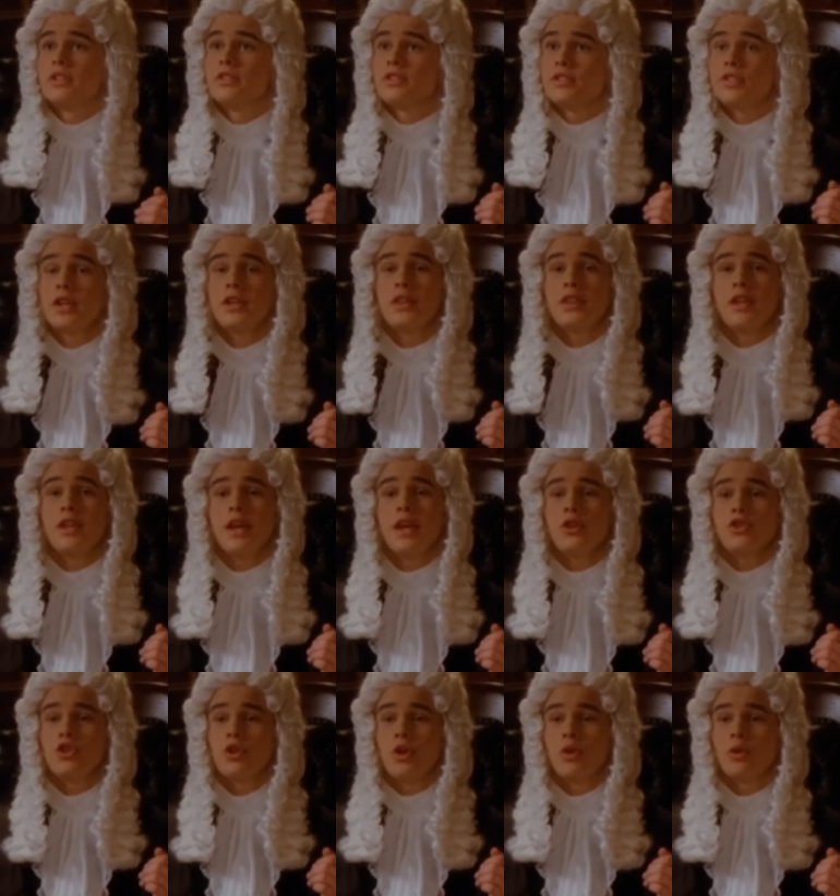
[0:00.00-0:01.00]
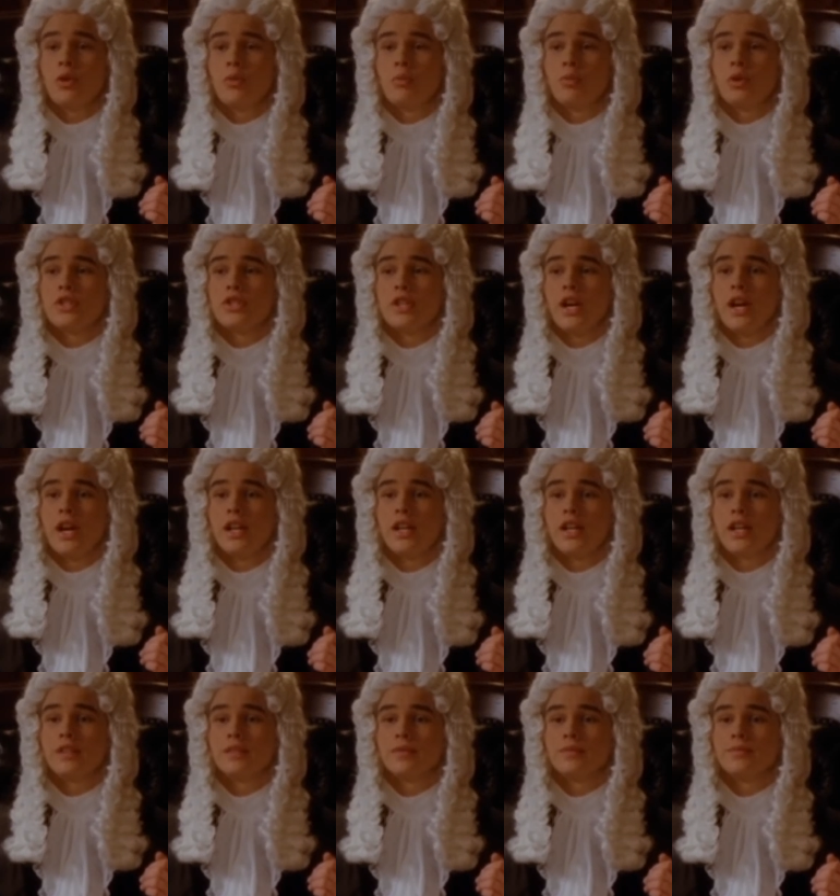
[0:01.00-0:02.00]
Mm-hmm. I don't mm-hmm. know. That's me.
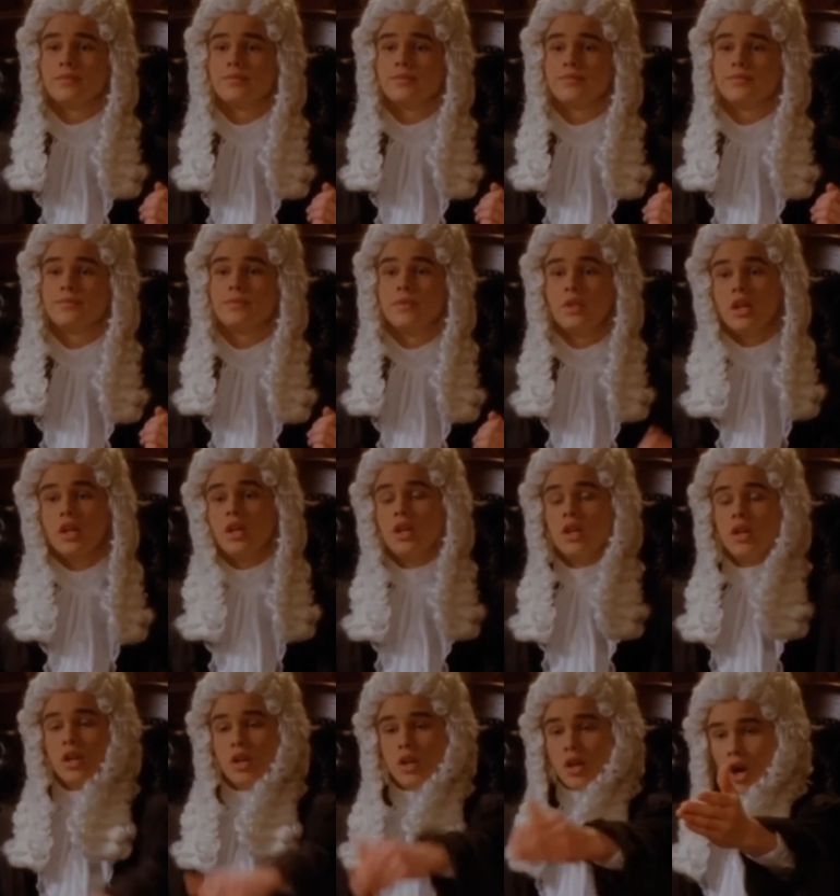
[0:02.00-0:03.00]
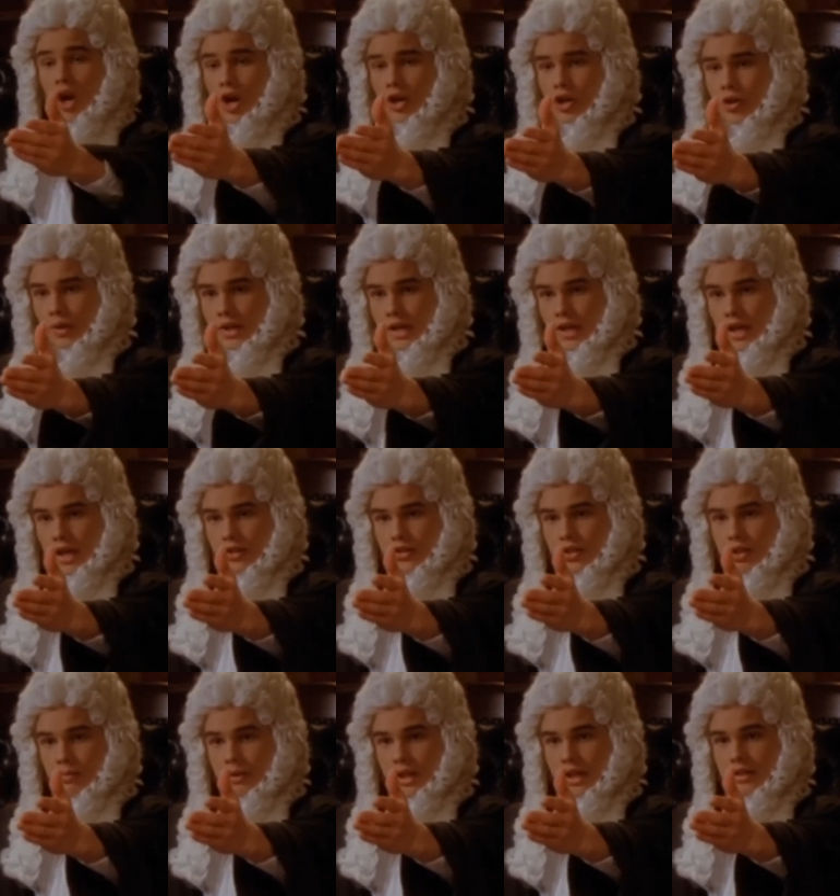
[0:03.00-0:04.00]
I, I, like they took they took it as serious as
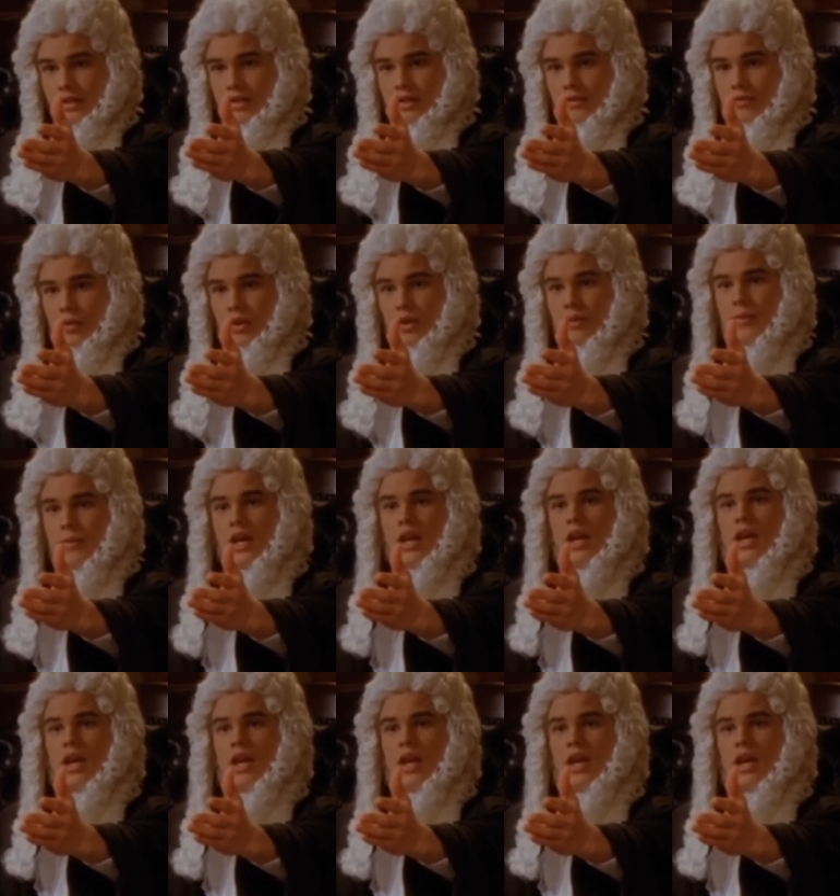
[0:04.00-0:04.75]
they could, but I feel like could have